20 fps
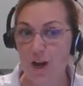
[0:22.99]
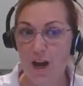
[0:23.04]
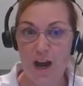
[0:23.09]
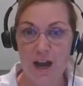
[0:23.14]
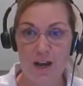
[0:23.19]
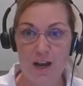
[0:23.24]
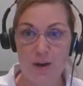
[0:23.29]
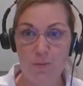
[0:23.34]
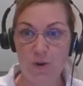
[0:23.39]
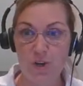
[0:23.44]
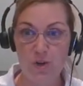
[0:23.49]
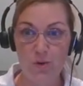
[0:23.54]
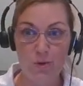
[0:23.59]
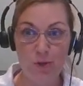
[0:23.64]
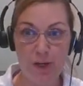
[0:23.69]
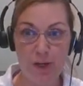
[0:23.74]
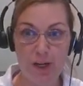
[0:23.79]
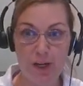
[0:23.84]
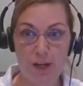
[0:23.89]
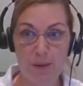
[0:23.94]
And when you
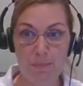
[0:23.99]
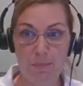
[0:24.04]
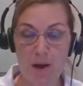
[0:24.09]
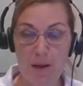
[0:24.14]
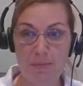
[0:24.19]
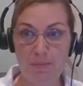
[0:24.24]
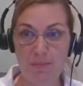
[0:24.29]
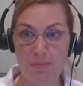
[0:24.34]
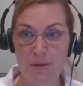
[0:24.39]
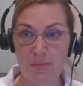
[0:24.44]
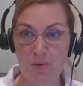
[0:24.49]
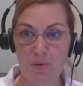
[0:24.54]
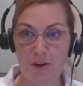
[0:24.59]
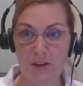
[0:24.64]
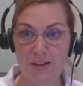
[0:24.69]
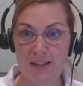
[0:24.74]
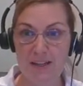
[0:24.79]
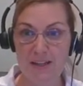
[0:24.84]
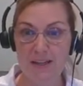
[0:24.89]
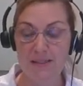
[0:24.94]
look at problem number one on
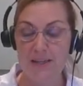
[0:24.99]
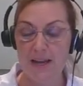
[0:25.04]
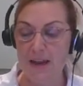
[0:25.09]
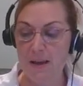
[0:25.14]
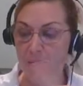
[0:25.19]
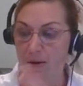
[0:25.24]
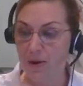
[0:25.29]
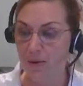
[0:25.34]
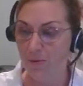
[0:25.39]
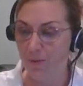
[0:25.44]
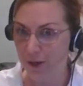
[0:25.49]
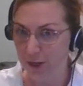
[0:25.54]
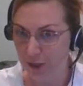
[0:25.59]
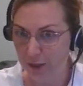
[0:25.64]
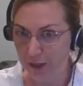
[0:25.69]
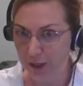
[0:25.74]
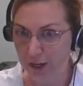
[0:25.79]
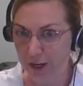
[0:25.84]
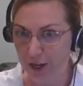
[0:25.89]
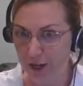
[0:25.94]
the exam, I want you to
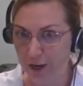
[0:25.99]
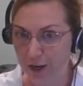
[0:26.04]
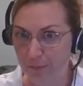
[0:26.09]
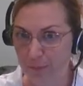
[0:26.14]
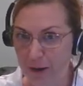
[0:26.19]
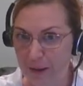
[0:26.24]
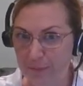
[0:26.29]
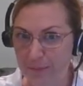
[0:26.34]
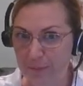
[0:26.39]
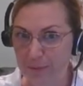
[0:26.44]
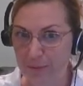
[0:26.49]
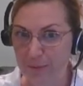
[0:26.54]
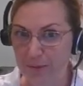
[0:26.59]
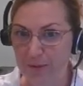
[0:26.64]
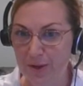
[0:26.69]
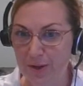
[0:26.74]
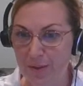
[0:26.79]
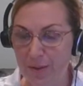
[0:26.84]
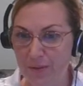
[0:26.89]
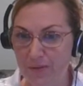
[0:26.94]
look at problem number one
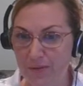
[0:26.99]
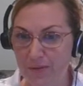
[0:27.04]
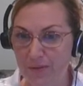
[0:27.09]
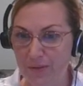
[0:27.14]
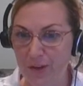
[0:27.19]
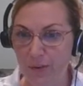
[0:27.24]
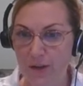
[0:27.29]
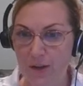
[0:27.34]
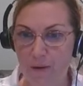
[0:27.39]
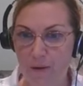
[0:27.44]
on the review and go,